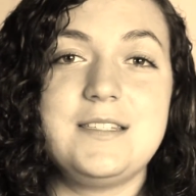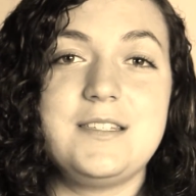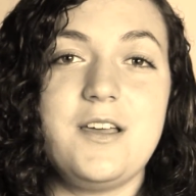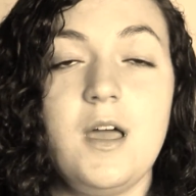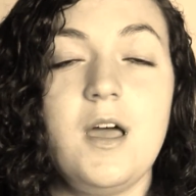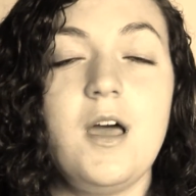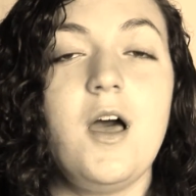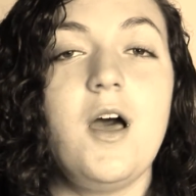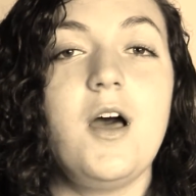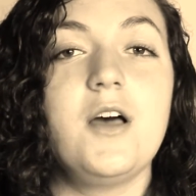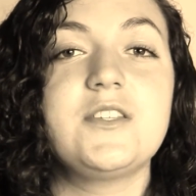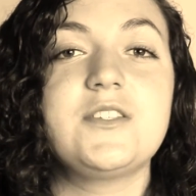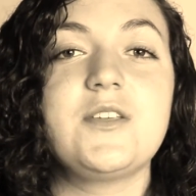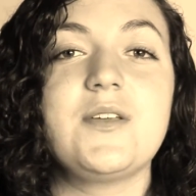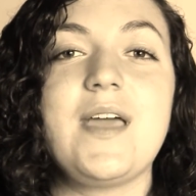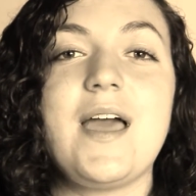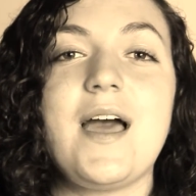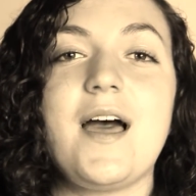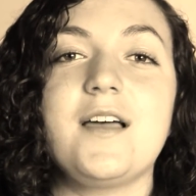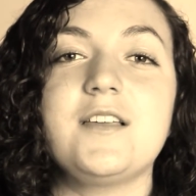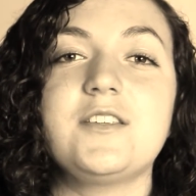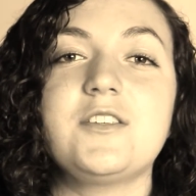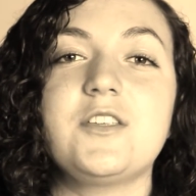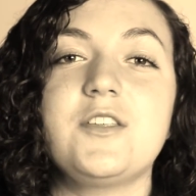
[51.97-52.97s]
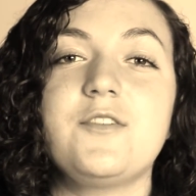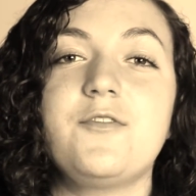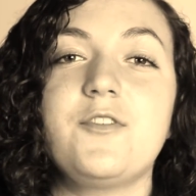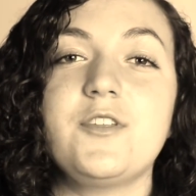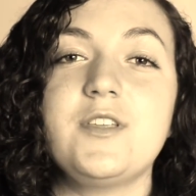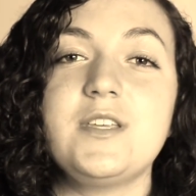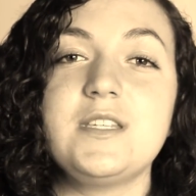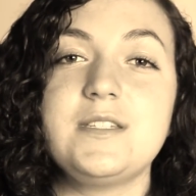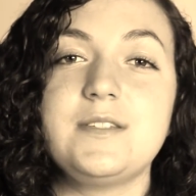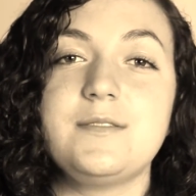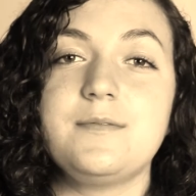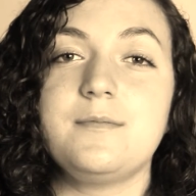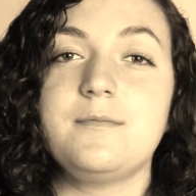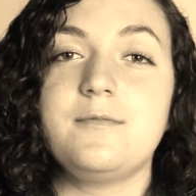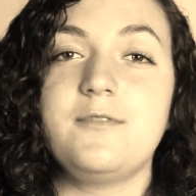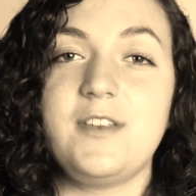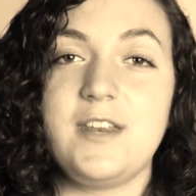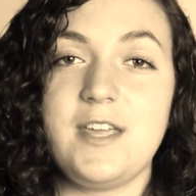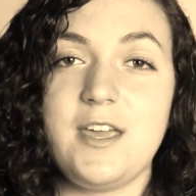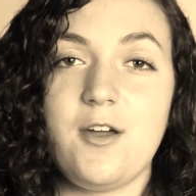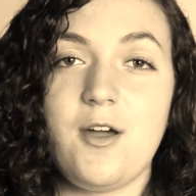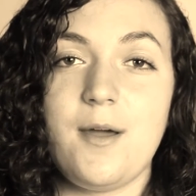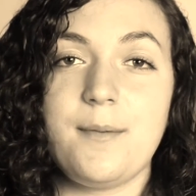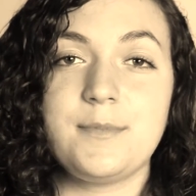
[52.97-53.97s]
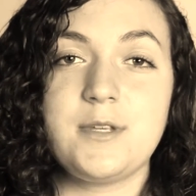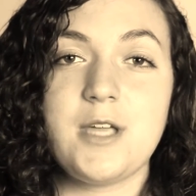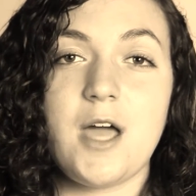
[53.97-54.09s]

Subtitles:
So for this video I'm